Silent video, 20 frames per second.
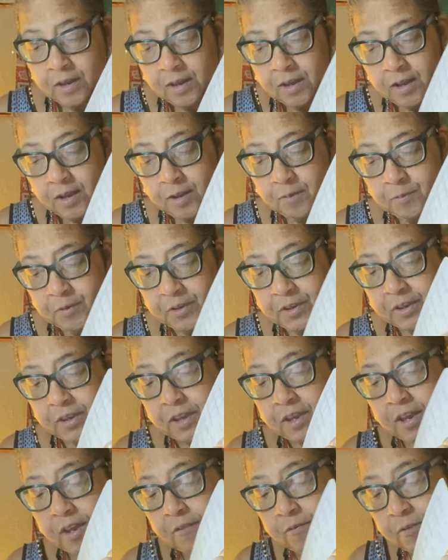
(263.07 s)
I'm going to
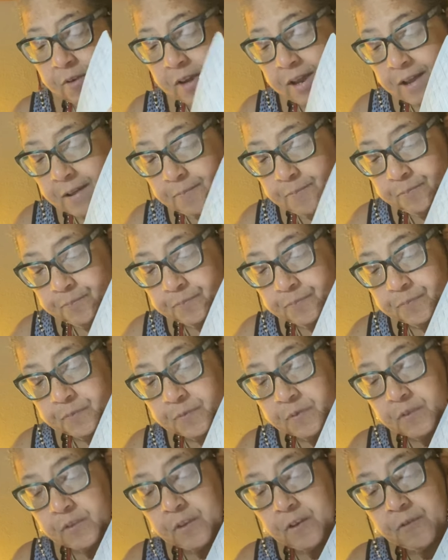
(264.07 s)
cover up
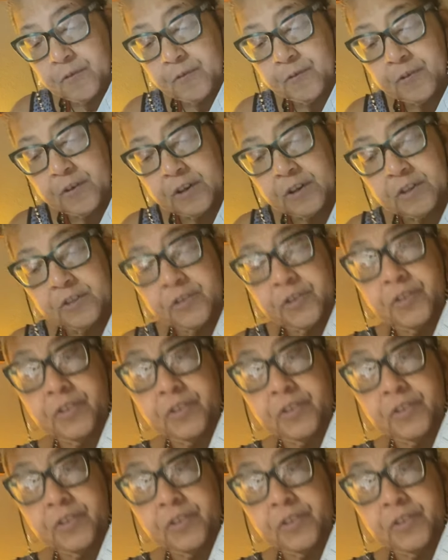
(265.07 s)
the first